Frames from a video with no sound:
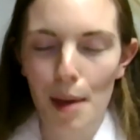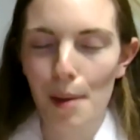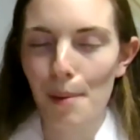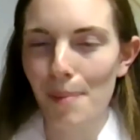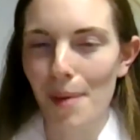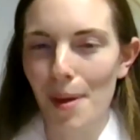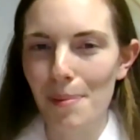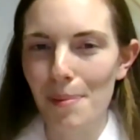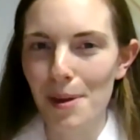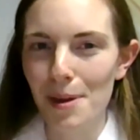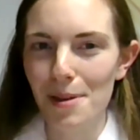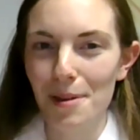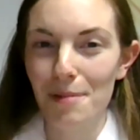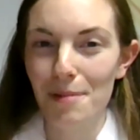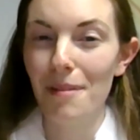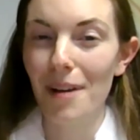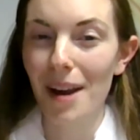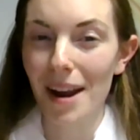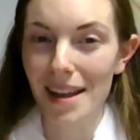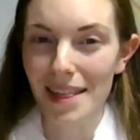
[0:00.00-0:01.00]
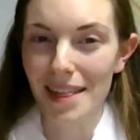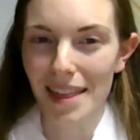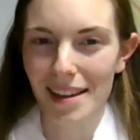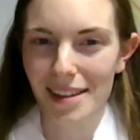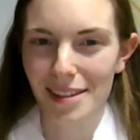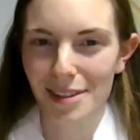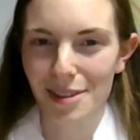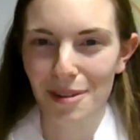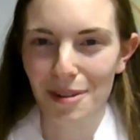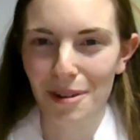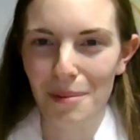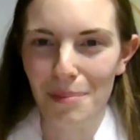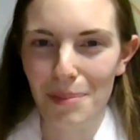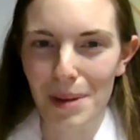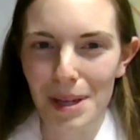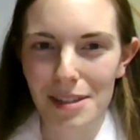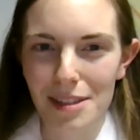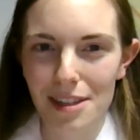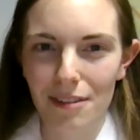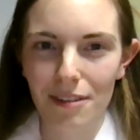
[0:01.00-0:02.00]
Maybe you could write this on a
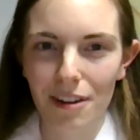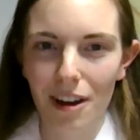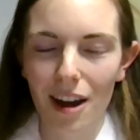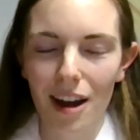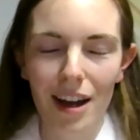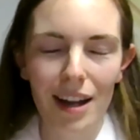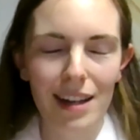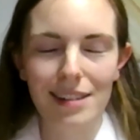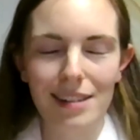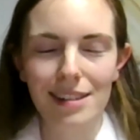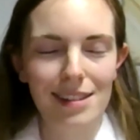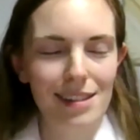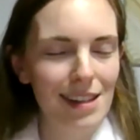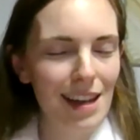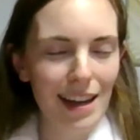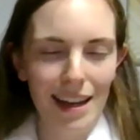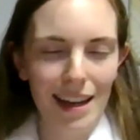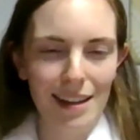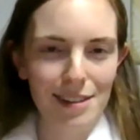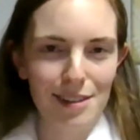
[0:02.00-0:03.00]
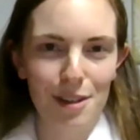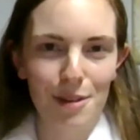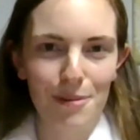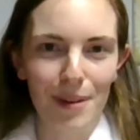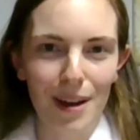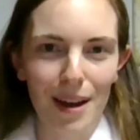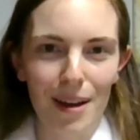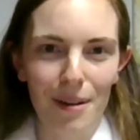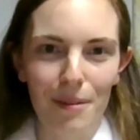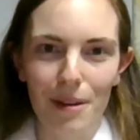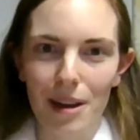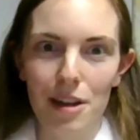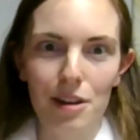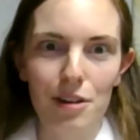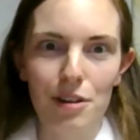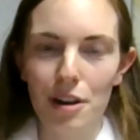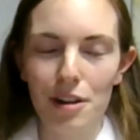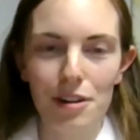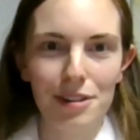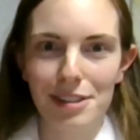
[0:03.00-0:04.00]
piece of card and stick it somewhere where you
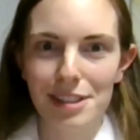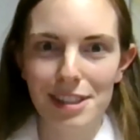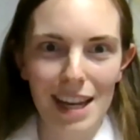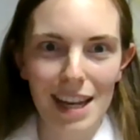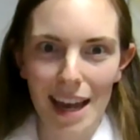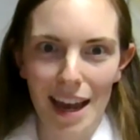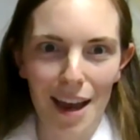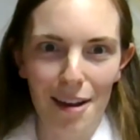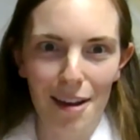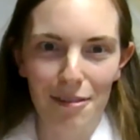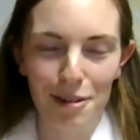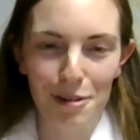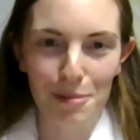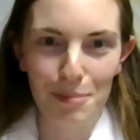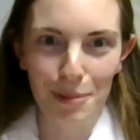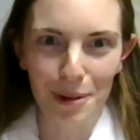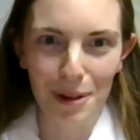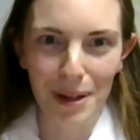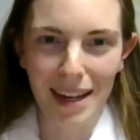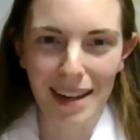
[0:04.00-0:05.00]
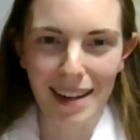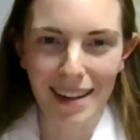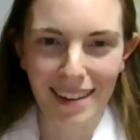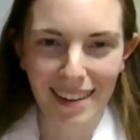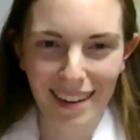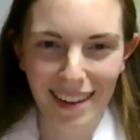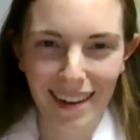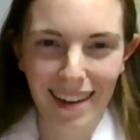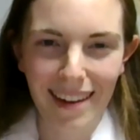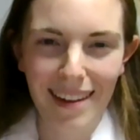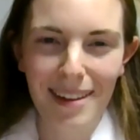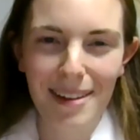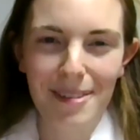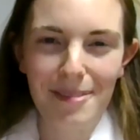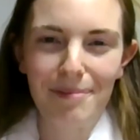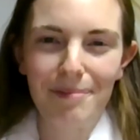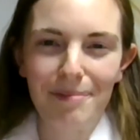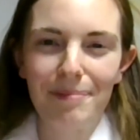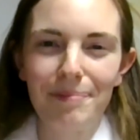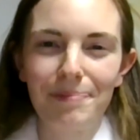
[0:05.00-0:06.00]
know you'll see it every morning.
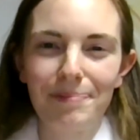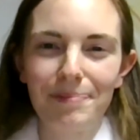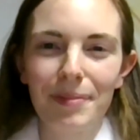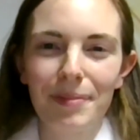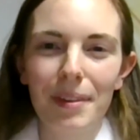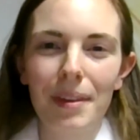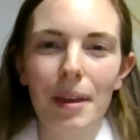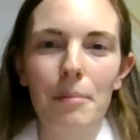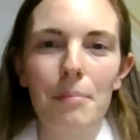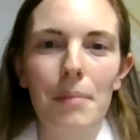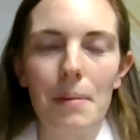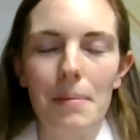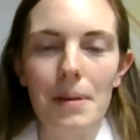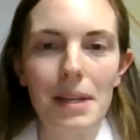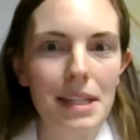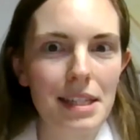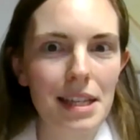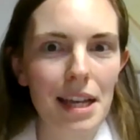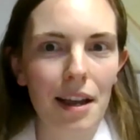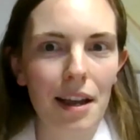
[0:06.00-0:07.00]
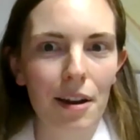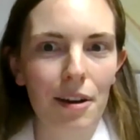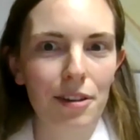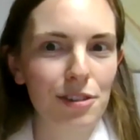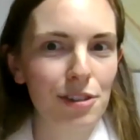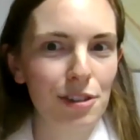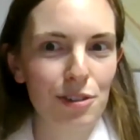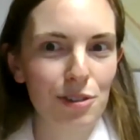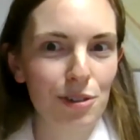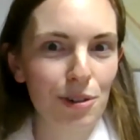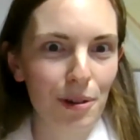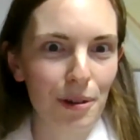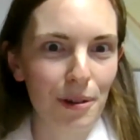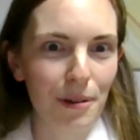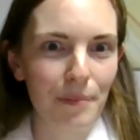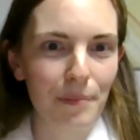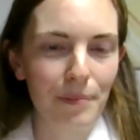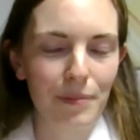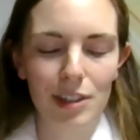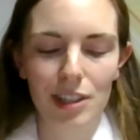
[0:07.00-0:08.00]
Maybe stick it on your
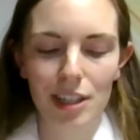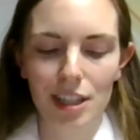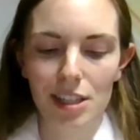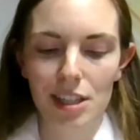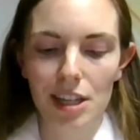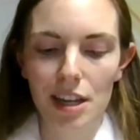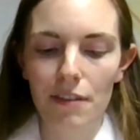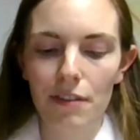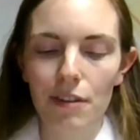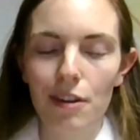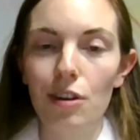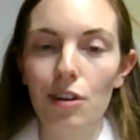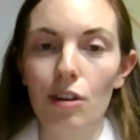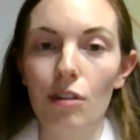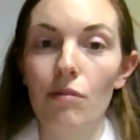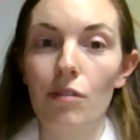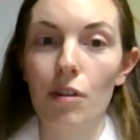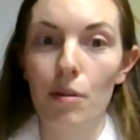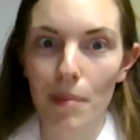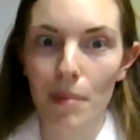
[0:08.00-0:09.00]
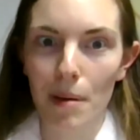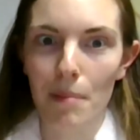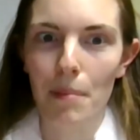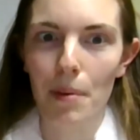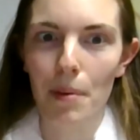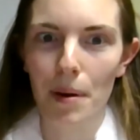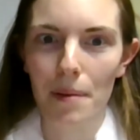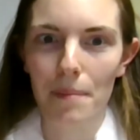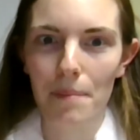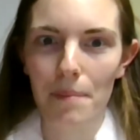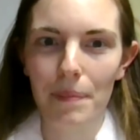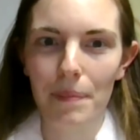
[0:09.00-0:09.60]
door to see if you can remember it.